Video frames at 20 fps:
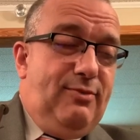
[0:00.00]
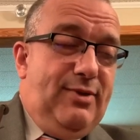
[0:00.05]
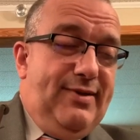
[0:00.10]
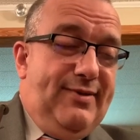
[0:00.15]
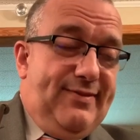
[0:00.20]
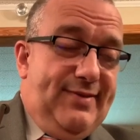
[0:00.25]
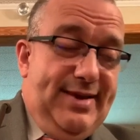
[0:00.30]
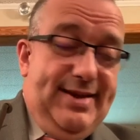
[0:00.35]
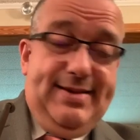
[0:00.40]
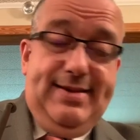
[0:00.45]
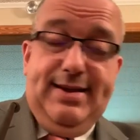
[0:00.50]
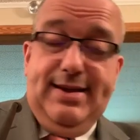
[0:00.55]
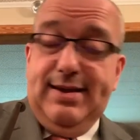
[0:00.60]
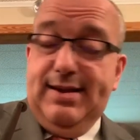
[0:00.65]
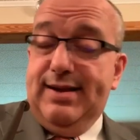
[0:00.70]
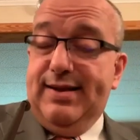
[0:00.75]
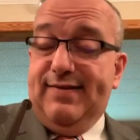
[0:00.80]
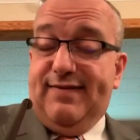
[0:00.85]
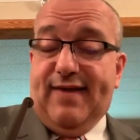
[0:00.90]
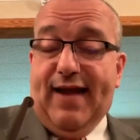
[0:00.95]
And we see
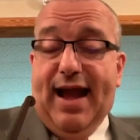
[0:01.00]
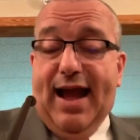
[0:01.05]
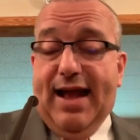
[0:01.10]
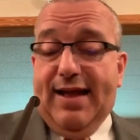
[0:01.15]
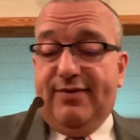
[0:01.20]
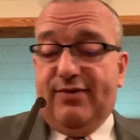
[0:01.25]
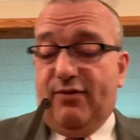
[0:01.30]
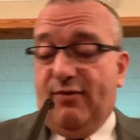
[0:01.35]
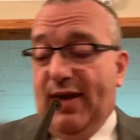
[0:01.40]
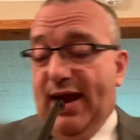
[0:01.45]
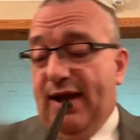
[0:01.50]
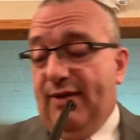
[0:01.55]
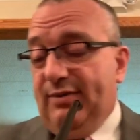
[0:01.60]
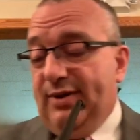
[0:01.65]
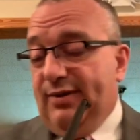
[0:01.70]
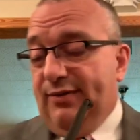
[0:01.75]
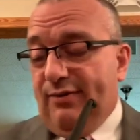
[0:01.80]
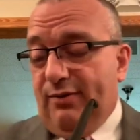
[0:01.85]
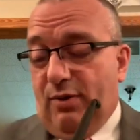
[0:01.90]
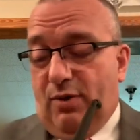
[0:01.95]
signs
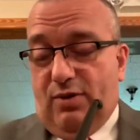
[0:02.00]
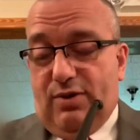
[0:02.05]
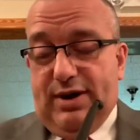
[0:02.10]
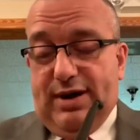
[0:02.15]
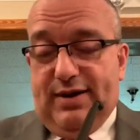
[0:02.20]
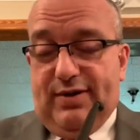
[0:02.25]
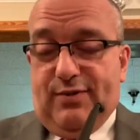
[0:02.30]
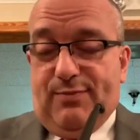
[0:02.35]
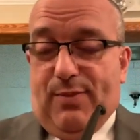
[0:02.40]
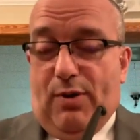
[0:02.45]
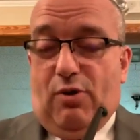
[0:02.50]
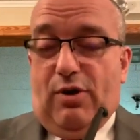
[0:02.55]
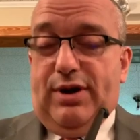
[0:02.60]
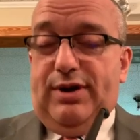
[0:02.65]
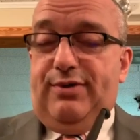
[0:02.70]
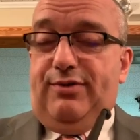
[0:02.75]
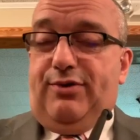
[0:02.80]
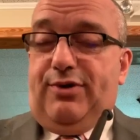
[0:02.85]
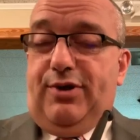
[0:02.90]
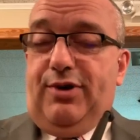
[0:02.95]
around us, Lord, that's
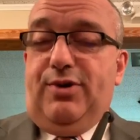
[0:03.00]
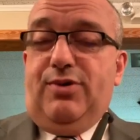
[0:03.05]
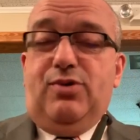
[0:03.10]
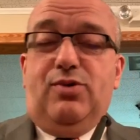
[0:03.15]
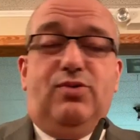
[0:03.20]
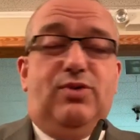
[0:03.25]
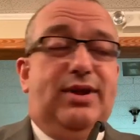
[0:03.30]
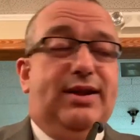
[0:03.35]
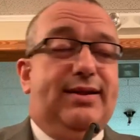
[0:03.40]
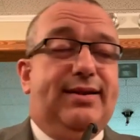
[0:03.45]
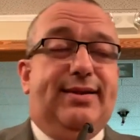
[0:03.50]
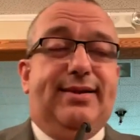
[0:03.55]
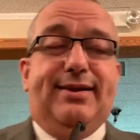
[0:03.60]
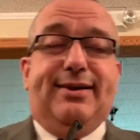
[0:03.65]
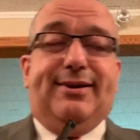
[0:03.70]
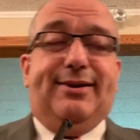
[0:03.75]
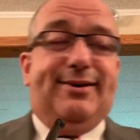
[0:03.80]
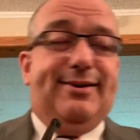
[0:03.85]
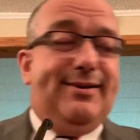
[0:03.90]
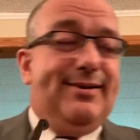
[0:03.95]
pointing to that
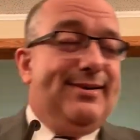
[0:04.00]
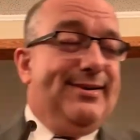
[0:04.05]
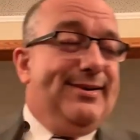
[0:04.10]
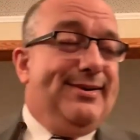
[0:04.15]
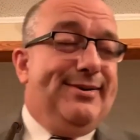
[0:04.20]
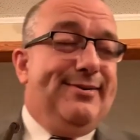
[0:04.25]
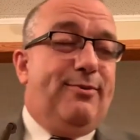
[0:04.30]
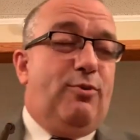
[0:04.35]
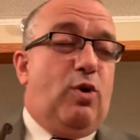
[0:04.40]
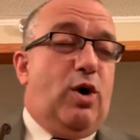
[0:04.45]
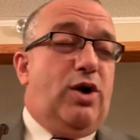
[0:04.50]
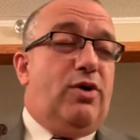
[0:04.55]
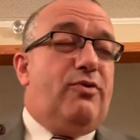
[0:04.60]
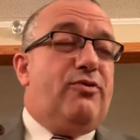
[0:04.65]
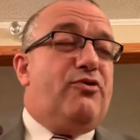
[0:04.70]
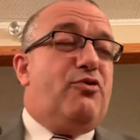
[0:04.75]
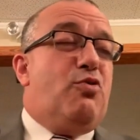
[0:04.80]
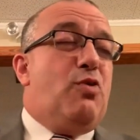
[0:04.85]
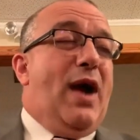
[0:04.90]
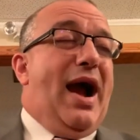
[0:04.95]
the
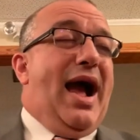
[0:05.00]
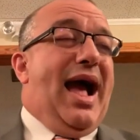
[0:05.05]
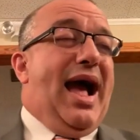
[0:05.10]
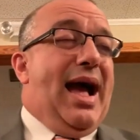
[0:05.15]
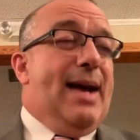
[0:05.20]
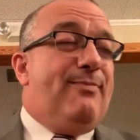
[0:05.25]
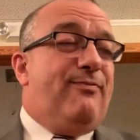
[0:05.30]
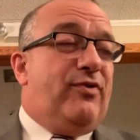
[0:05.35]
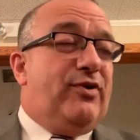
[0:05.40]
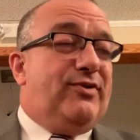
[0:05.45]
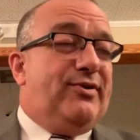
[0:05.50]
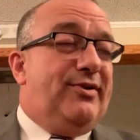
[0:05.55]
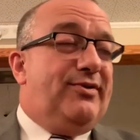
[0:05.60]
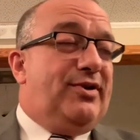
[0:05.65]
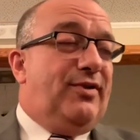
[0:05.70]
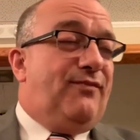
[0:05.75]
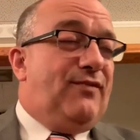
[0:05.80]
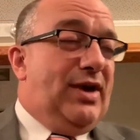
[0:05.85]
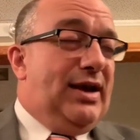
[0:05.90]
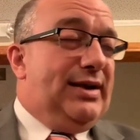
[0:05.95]
world's ripe for
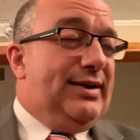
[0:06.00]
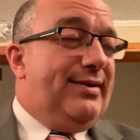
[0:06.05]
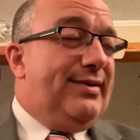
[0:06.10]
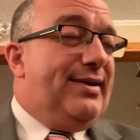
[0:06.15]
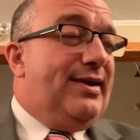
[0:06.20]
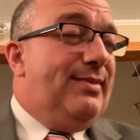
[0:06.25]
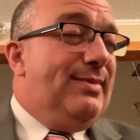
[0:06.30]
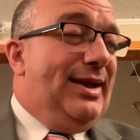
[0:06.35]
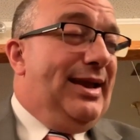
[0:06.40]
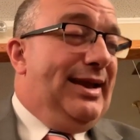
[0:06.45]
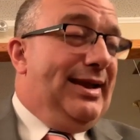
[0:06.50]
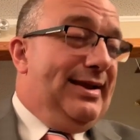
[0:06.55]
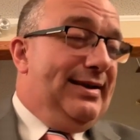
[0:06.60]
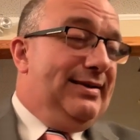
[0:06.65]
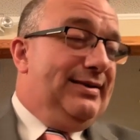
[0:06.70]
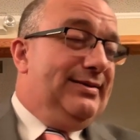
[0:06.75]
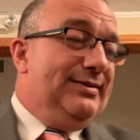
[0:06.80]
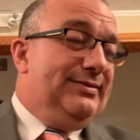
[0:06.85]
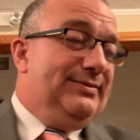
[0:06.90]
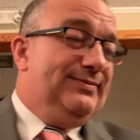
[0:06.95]
such a fellow to come
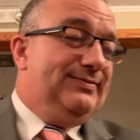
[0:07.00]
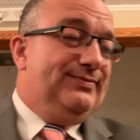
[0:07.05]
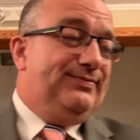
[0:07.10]
in.